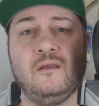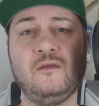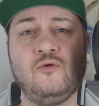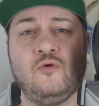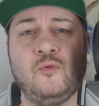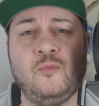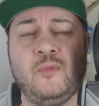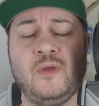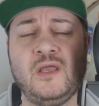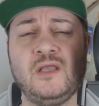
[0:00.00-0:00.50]

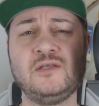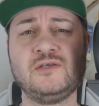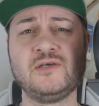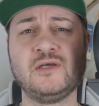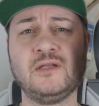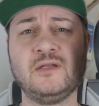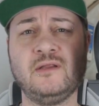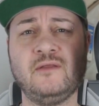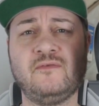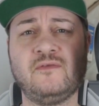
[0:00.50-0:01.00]
you
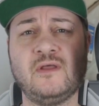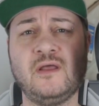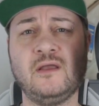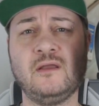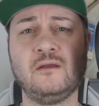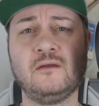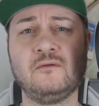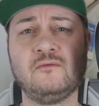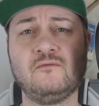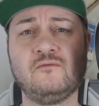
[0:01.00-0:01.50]
immediately
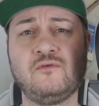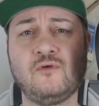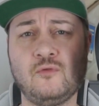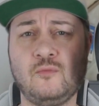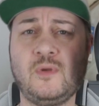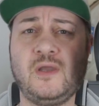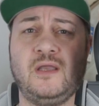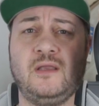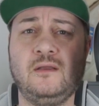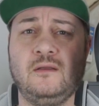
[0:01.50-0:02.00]
think,
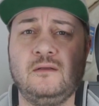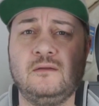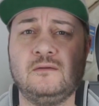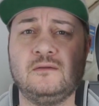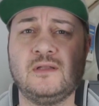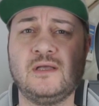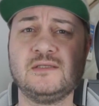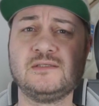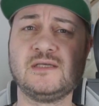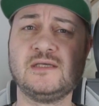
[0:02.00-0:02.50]
fuck me,
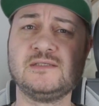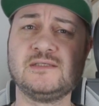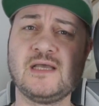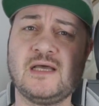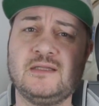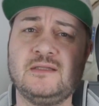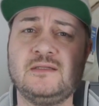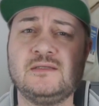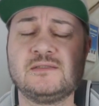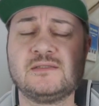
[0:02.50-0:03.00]
that's
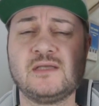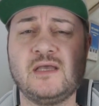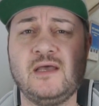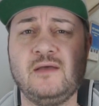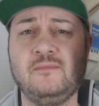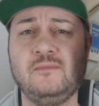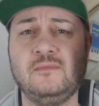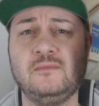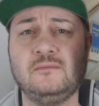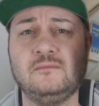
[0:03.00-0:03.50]
exactly the
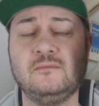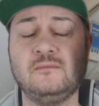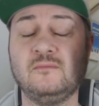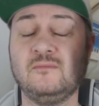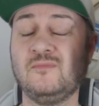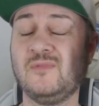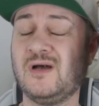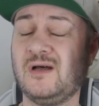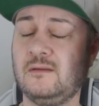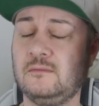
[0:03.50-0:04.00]
same.
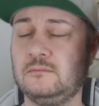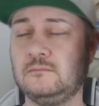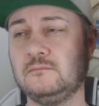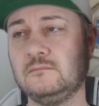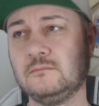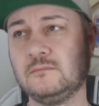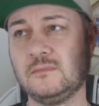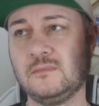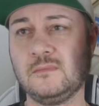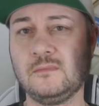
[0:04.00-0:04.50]
Well,
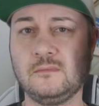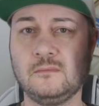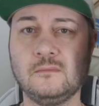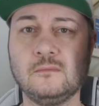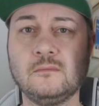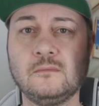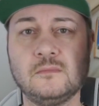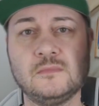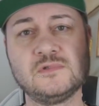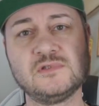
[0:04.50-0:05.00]

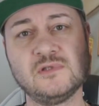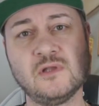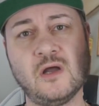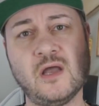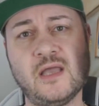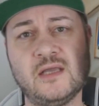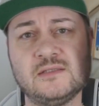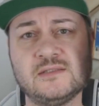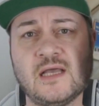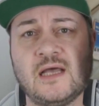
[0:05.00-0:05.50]
it's
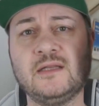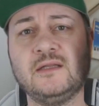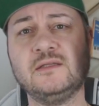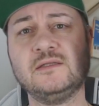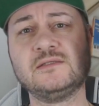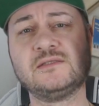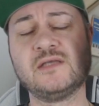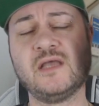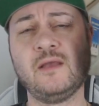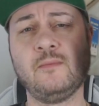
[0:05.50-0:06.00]
not exactly
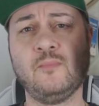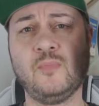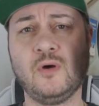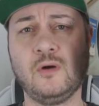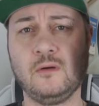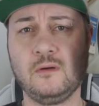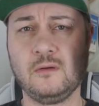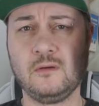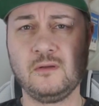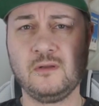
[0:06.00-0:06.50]
the same,
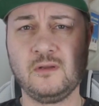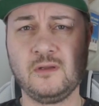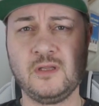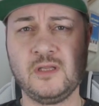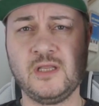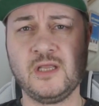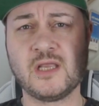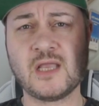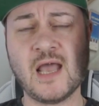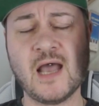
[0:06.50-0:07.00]
but
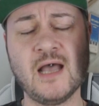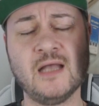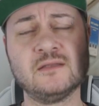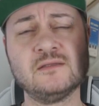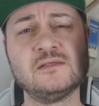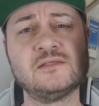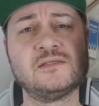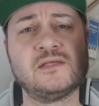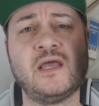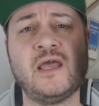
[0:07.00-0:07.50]
you
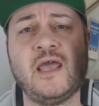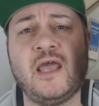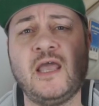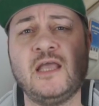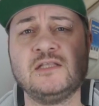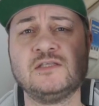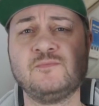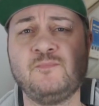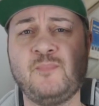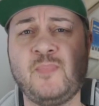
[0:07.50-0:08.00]
can say
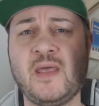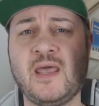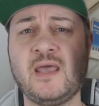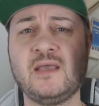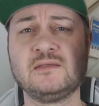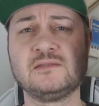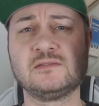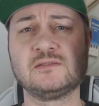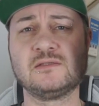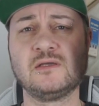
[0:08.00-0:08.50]
it's
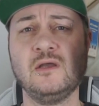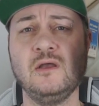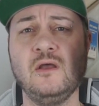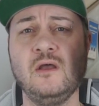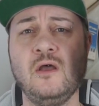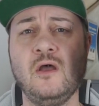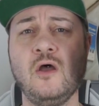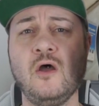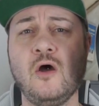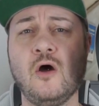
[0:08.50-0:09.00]
based
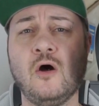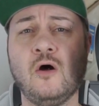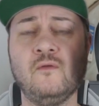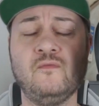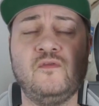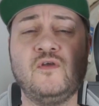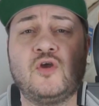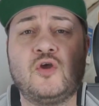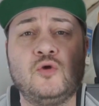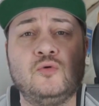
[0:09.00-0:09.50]

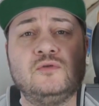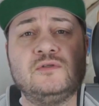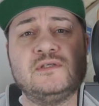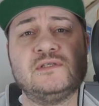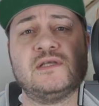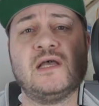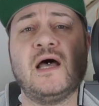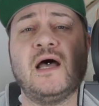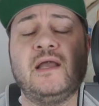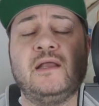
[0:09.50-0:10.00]
on the Ghoul
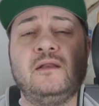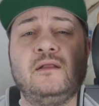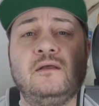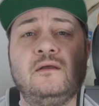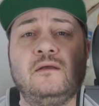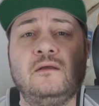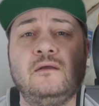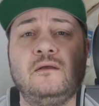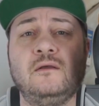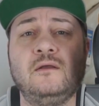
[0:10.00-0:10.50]
design
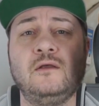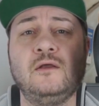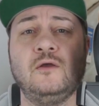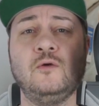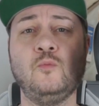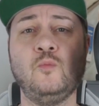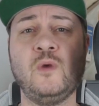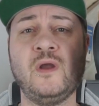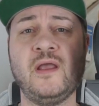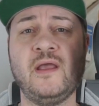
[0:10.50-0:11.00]

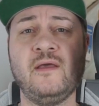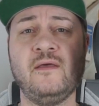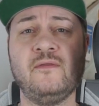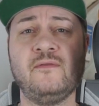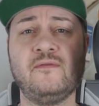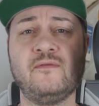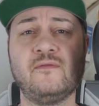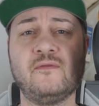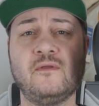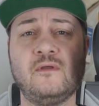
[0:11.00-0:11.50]

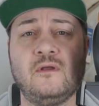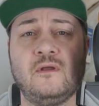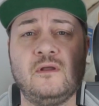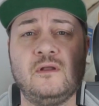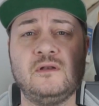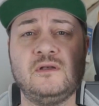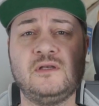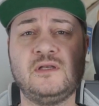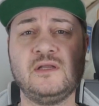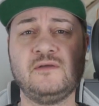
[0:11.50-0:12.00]
with
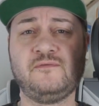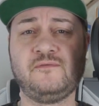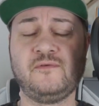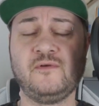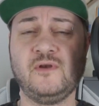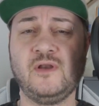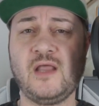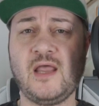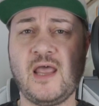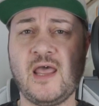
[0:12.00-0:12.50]

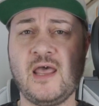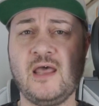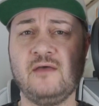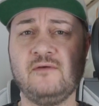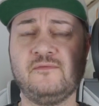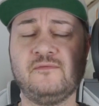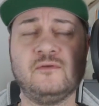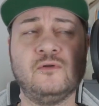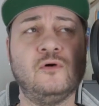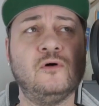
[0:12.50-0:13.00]
different
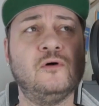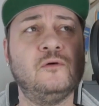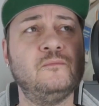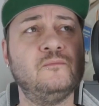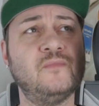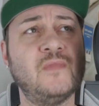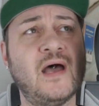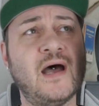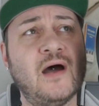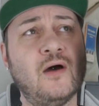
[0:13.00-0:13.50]
airflow.
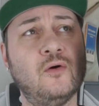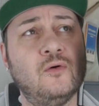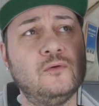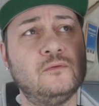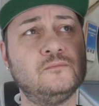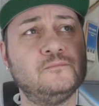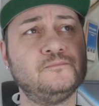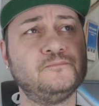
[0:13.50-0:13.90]
Now,